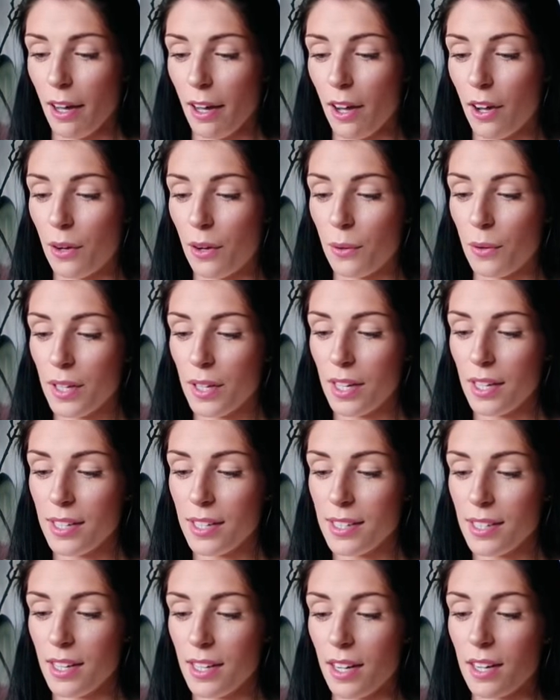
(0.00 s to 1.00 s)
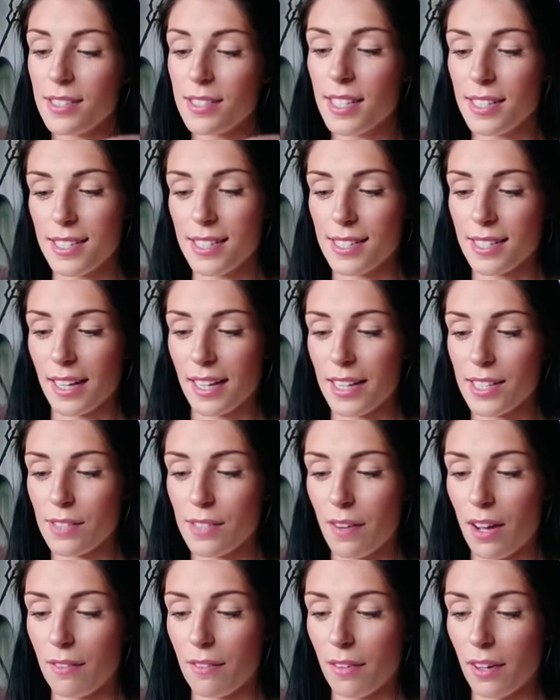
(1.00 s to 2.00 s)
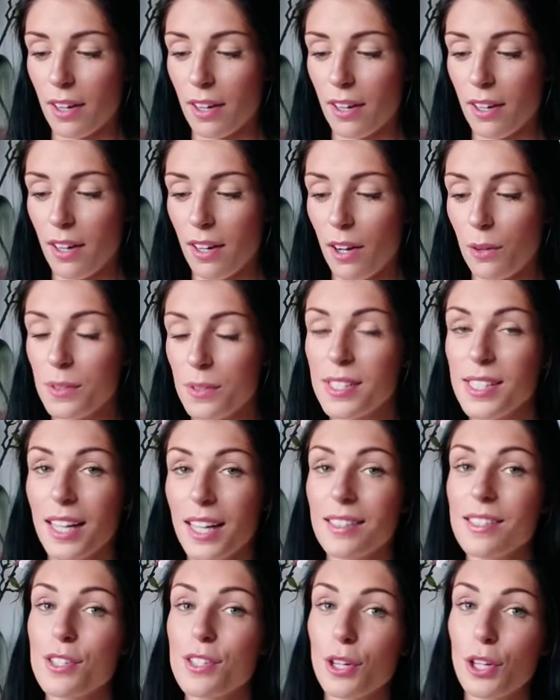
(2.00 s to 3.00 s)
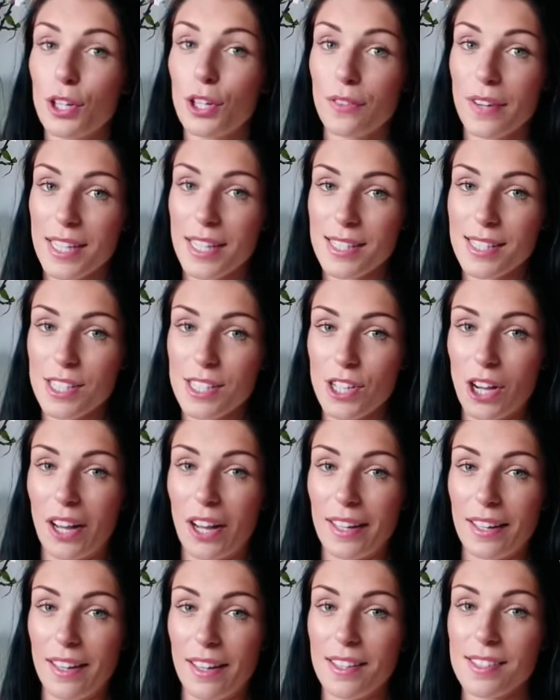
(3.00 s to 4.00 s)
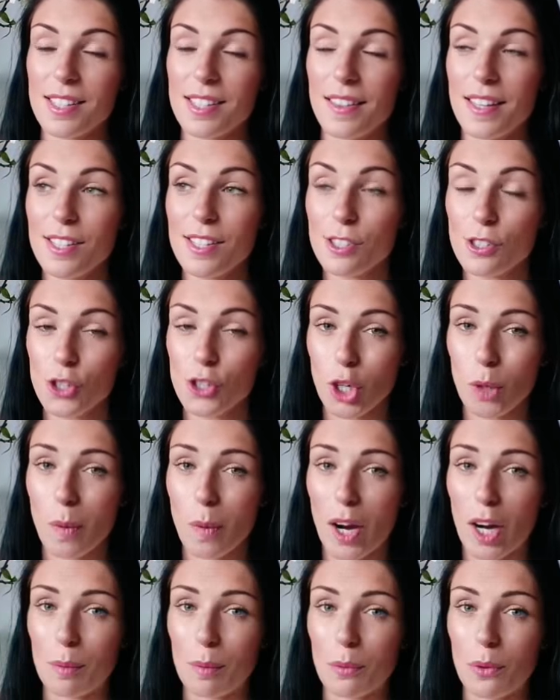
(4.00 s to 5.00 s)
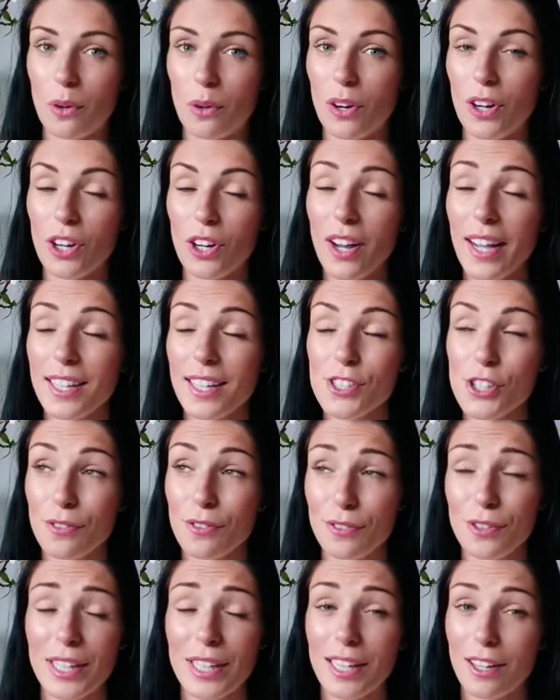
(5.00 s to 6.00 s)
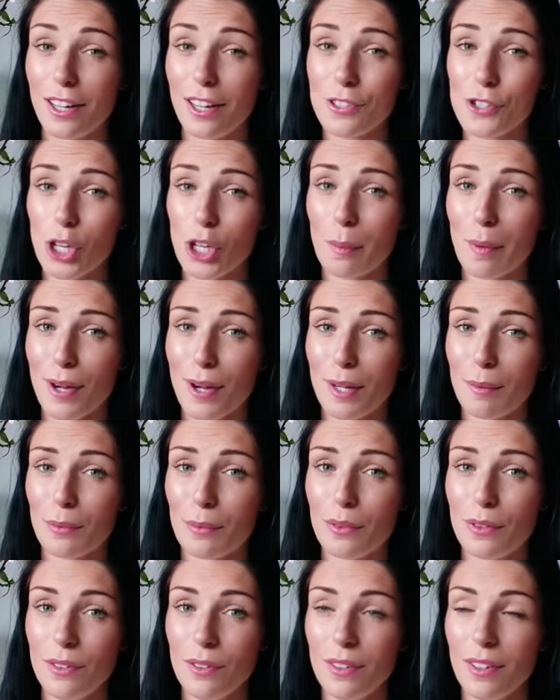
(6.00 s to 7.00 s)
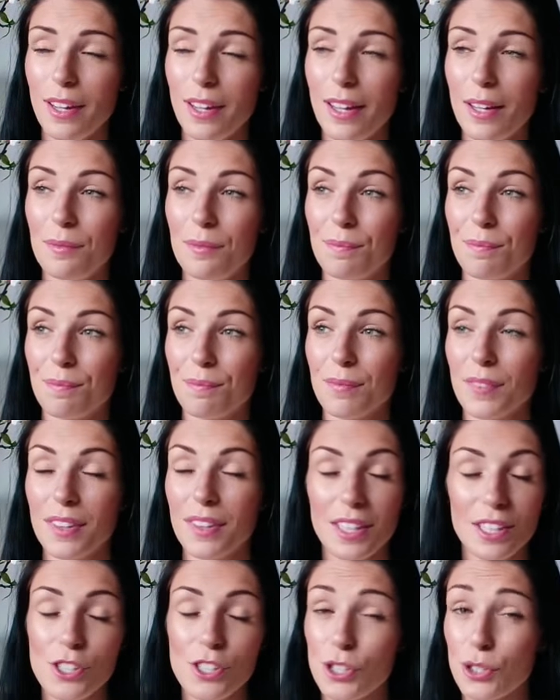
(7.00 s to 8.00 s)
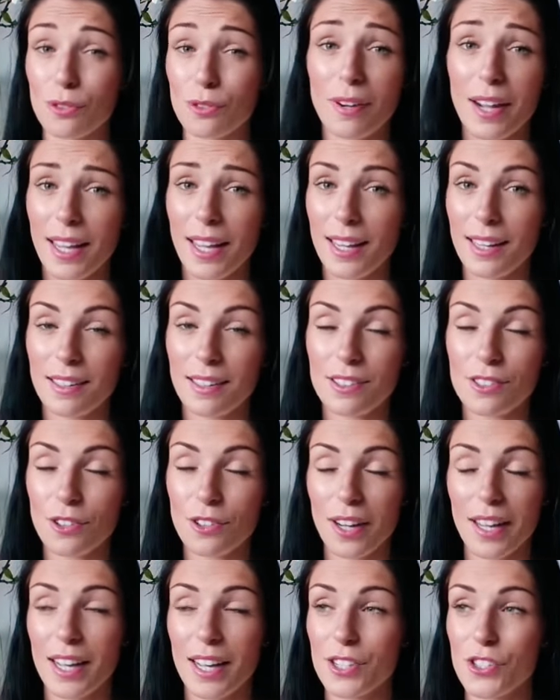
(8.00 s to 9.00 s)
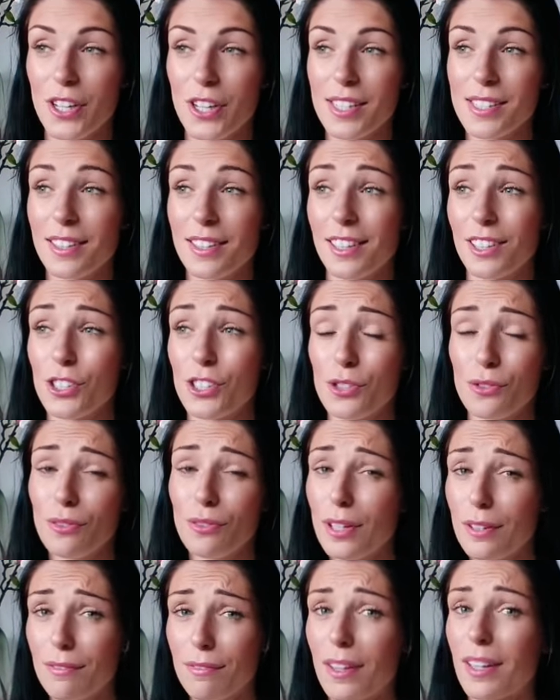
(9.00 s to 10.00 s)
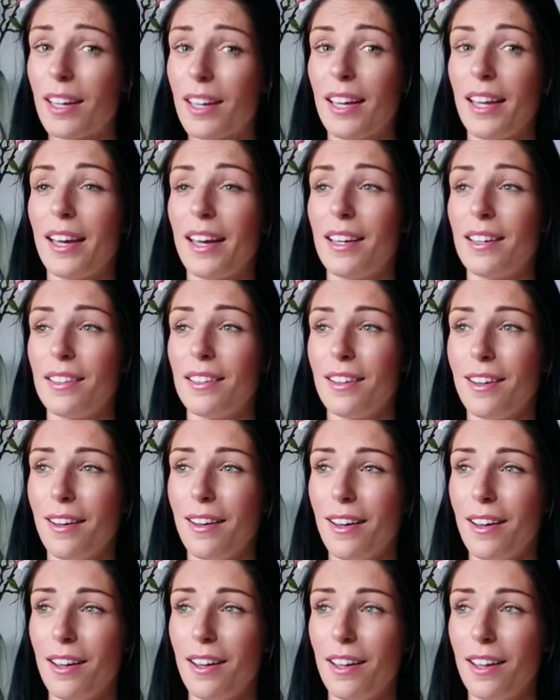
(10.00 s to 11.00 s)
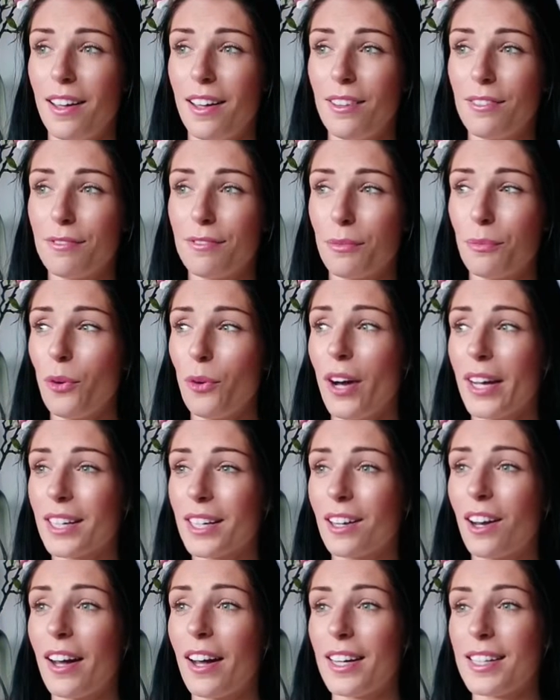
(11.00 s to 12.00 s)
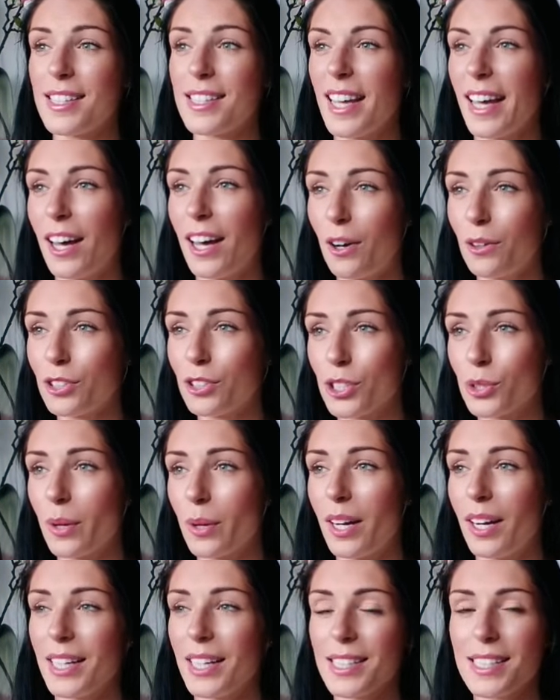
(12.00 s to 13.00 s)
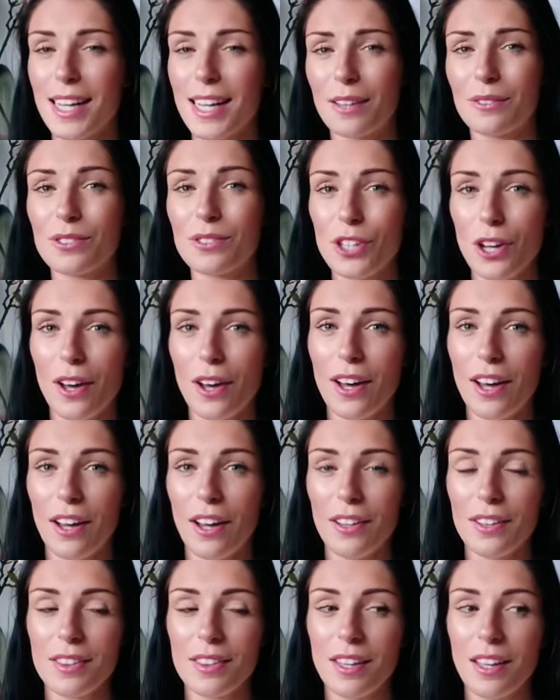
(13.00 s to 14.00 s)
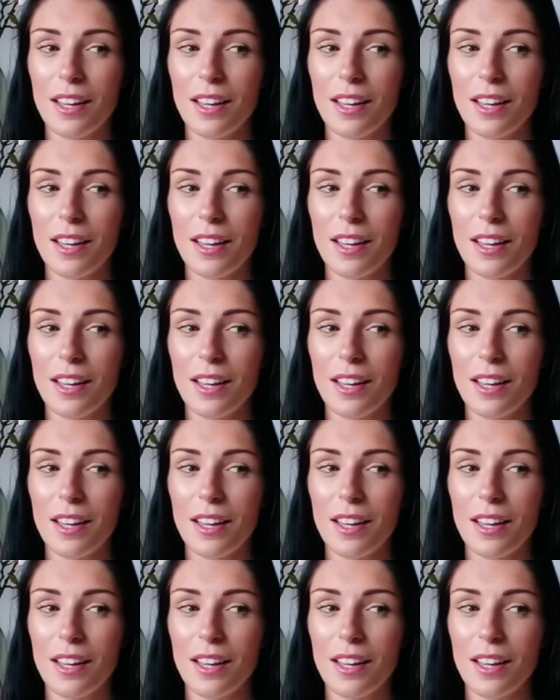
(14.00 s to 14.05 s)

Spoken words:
Oh, I said, isn't it, Survivor? Oh, Santa Clarita Diet. So this is Drew Barrymore, and I actually really like Drew Barrymore. I think she's great actress. I think she's really funny, and from what I can kind of tell, she's quite like down to earth,